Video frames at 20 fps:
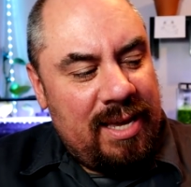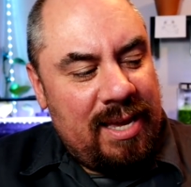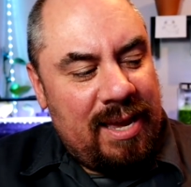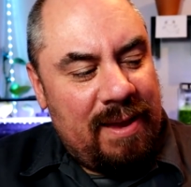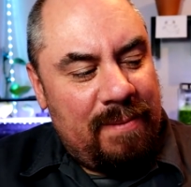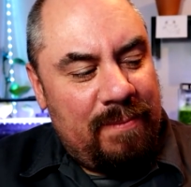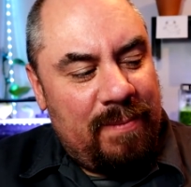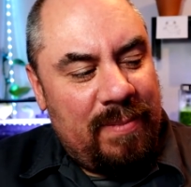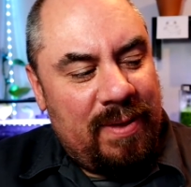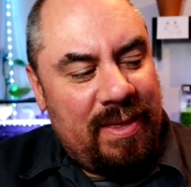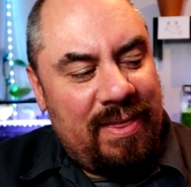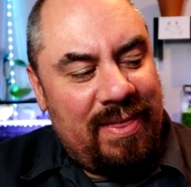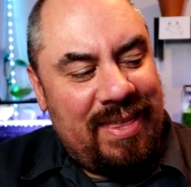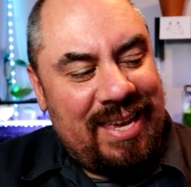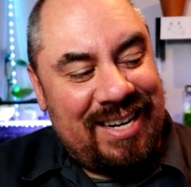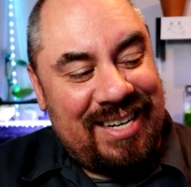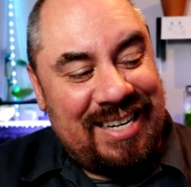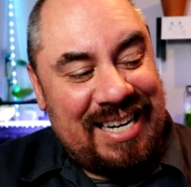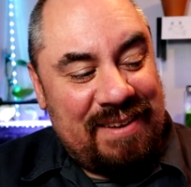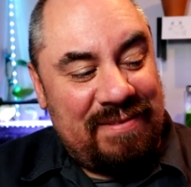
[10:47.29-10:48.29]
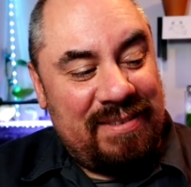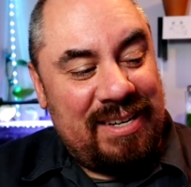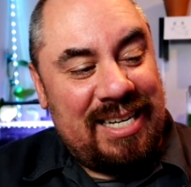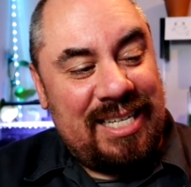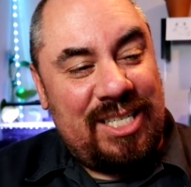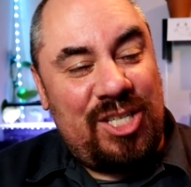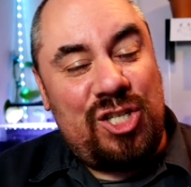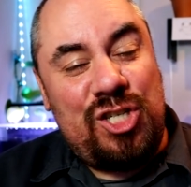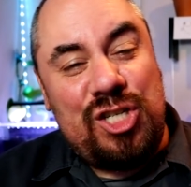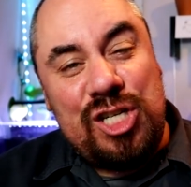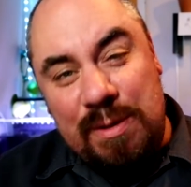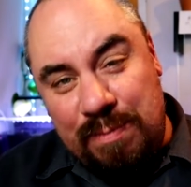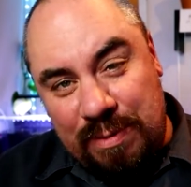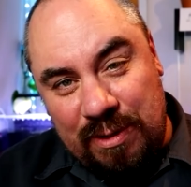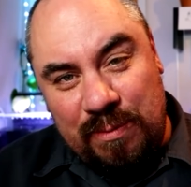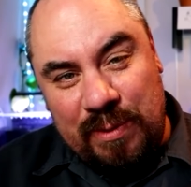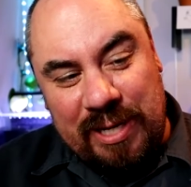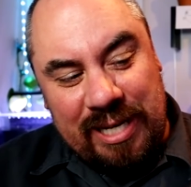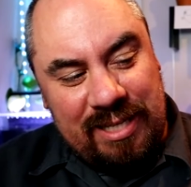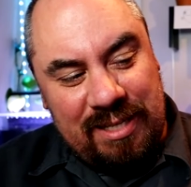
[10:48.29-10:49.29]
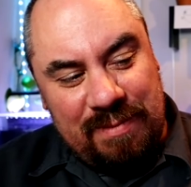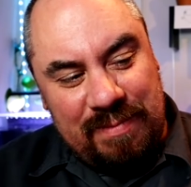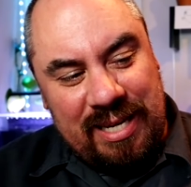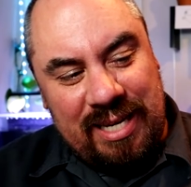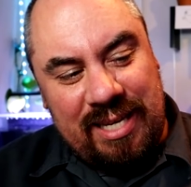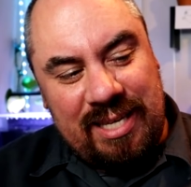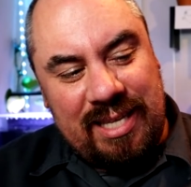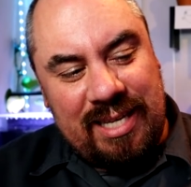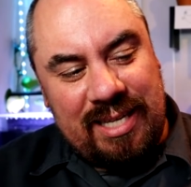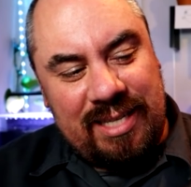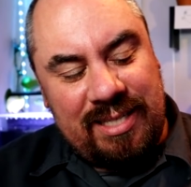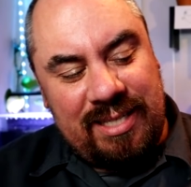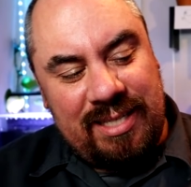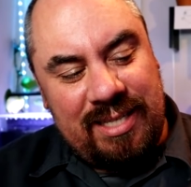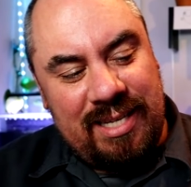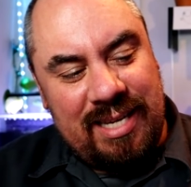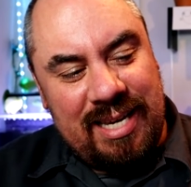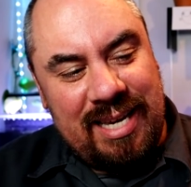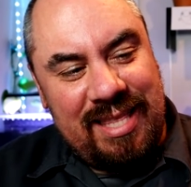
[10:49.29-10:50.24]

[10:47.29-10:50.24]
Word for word: Um, but they're an even cheaper way to make this.